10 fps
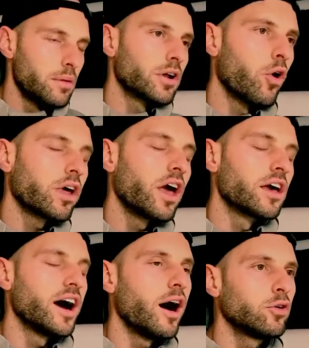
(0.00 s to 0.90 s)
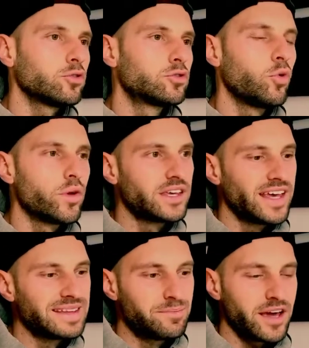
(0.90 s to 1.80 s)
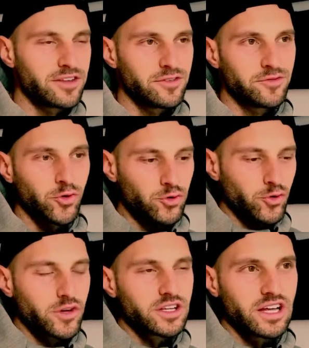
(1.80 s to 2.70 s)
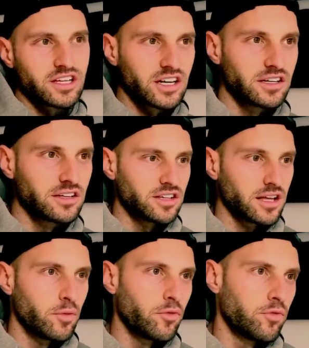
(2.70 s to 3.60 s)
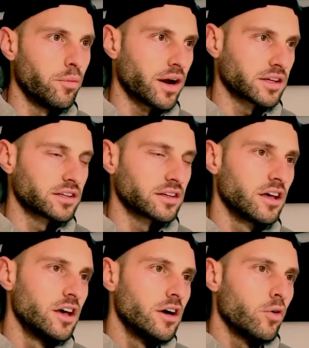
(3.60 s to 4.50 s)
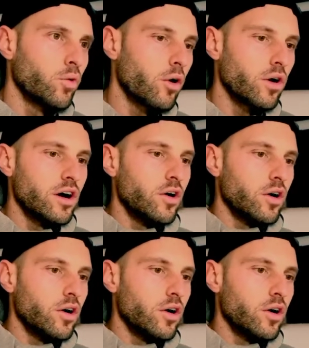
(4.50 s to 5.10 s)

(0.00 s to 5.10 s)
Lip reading: But okay, how do we get paid for doing that type of marketing? Well,